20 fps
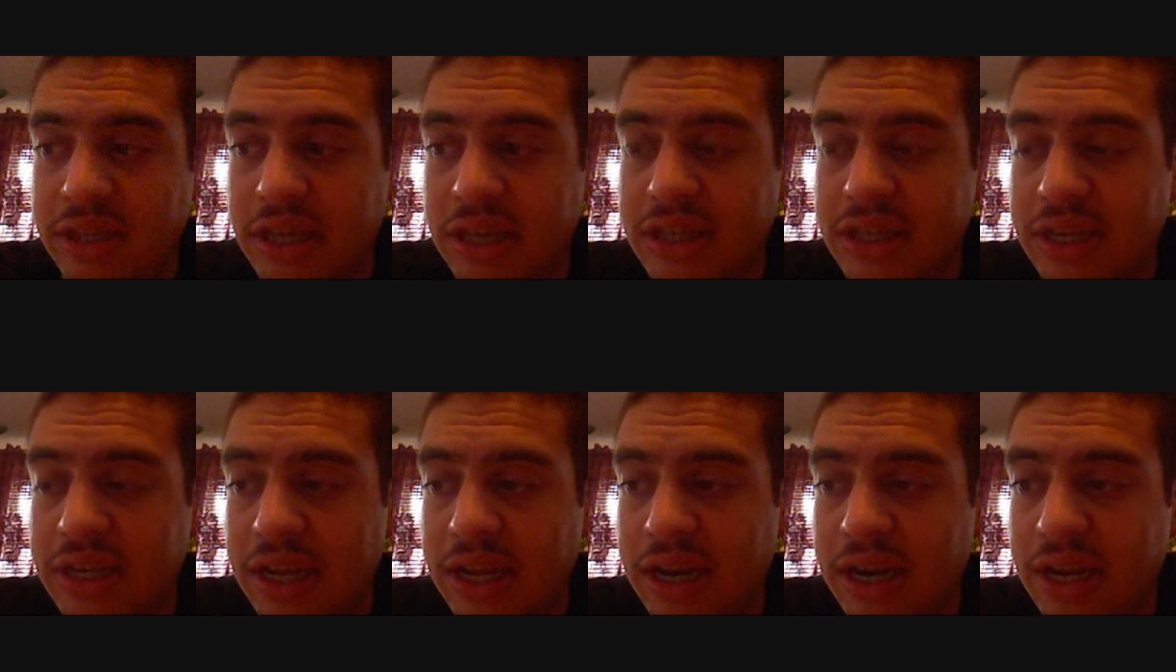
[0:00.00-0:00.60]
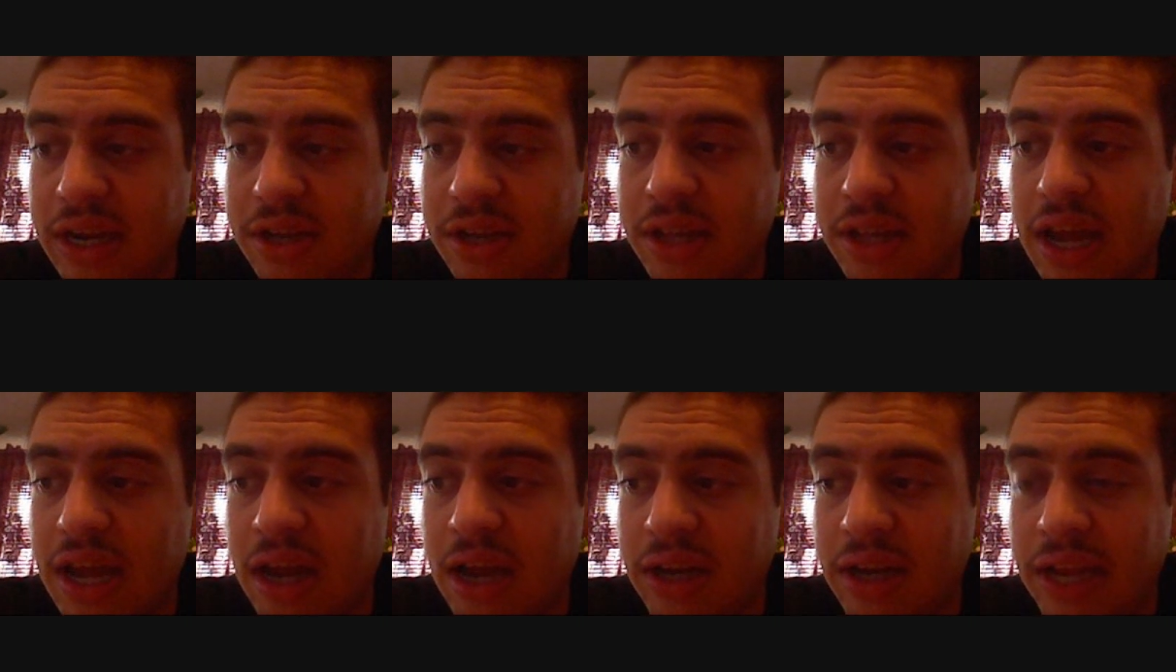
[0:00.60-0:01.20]
at designated
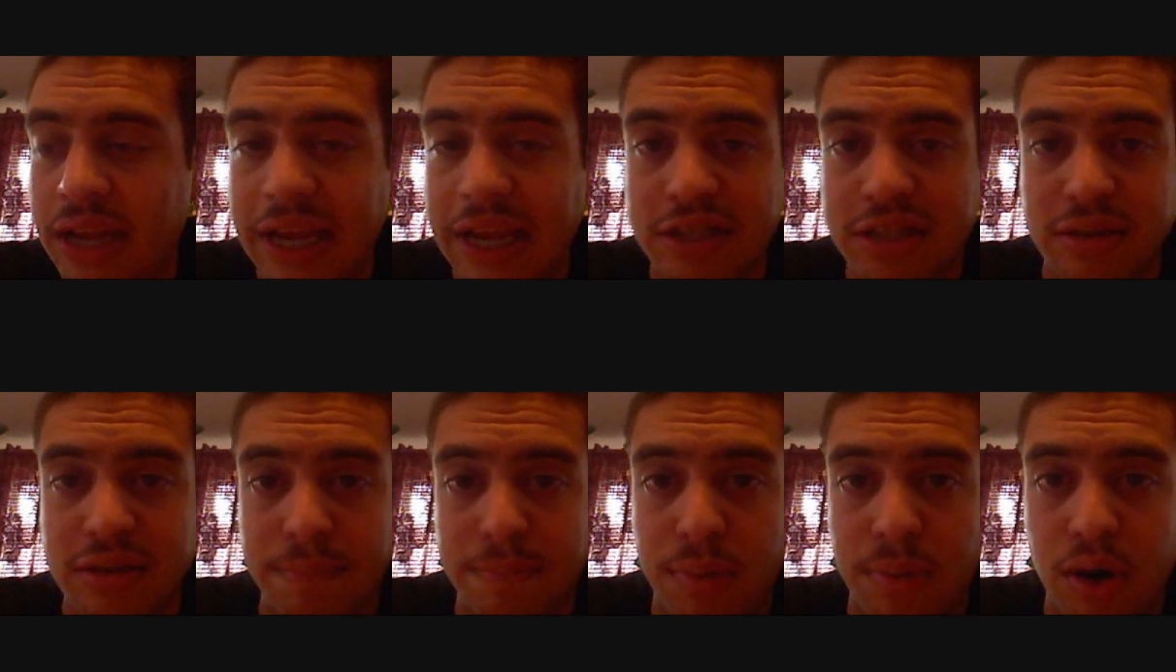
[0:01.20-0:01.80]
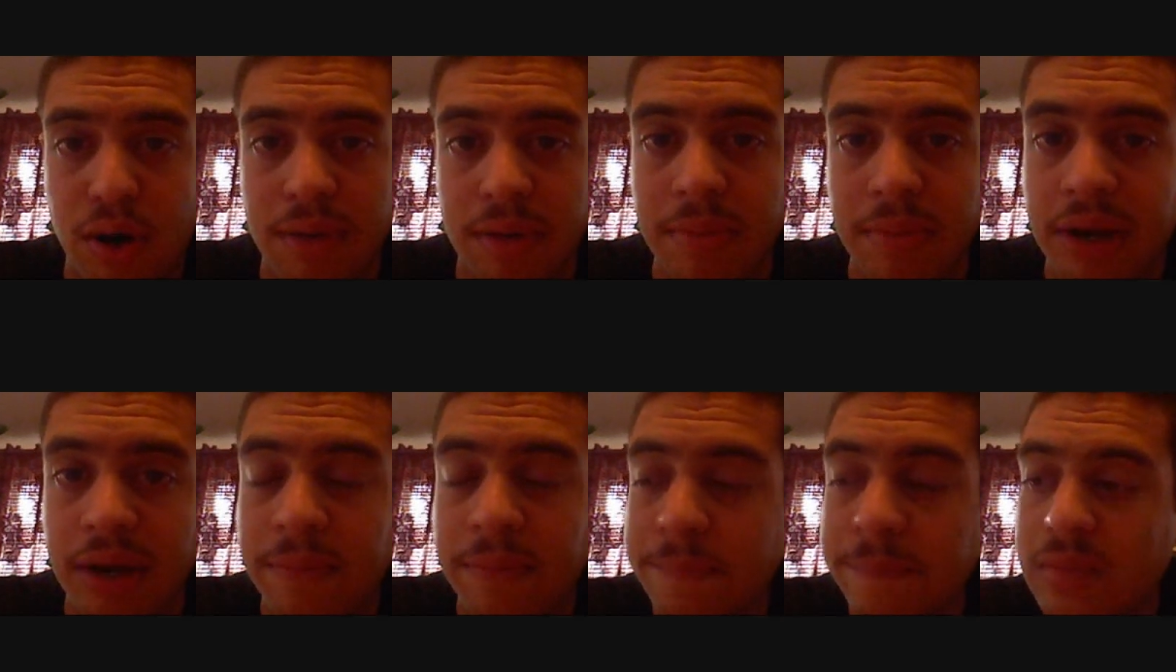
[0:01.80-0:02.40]
hitter they got Lance
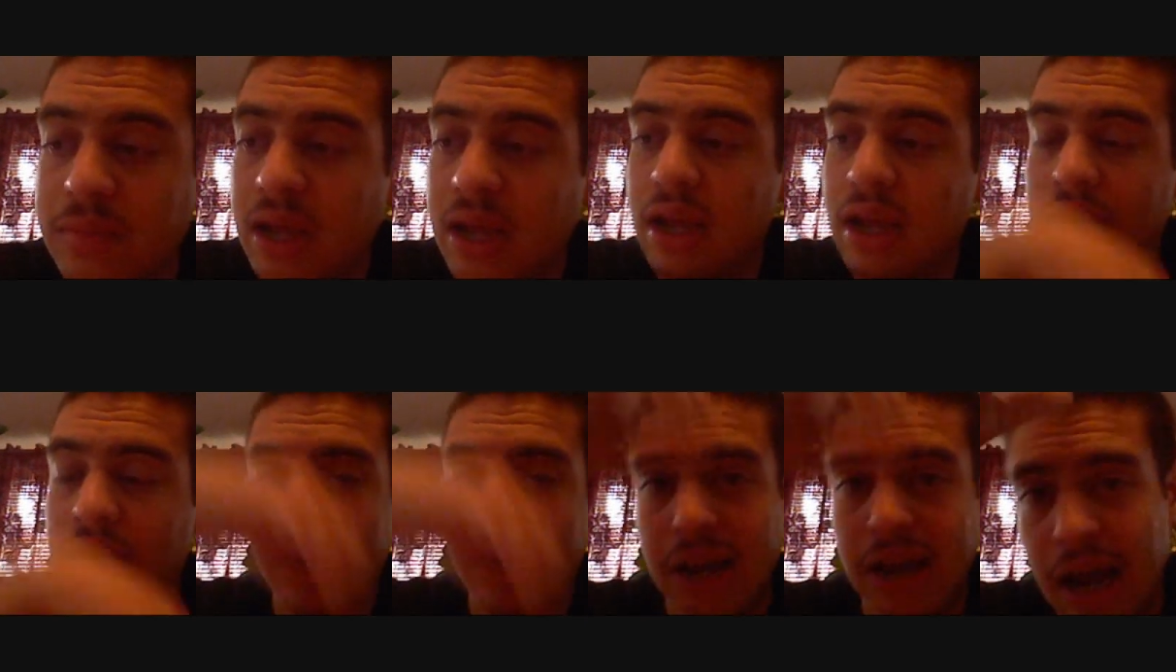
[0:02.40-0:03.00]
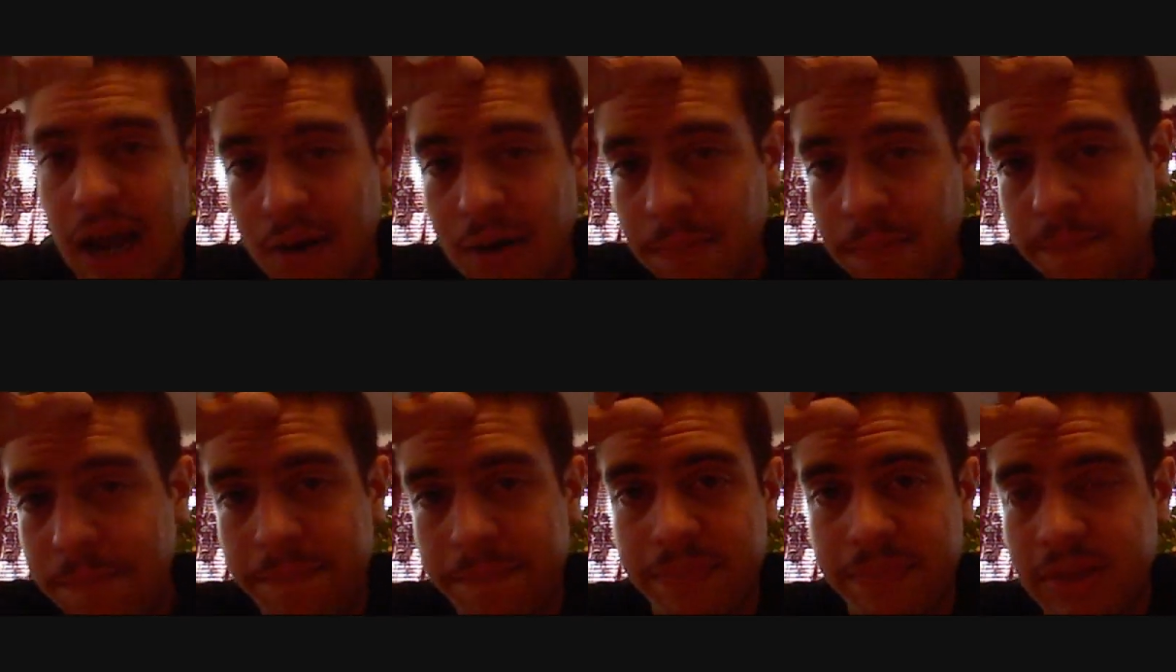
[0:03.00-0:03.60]
Berkman.
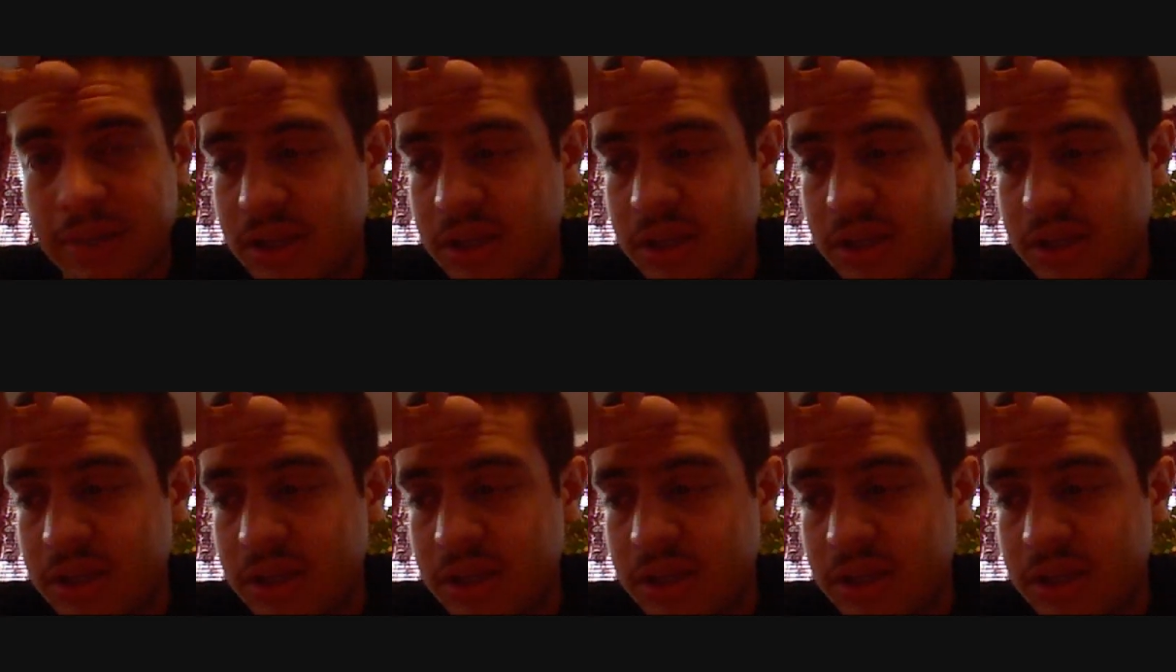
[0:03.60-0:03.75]
Now,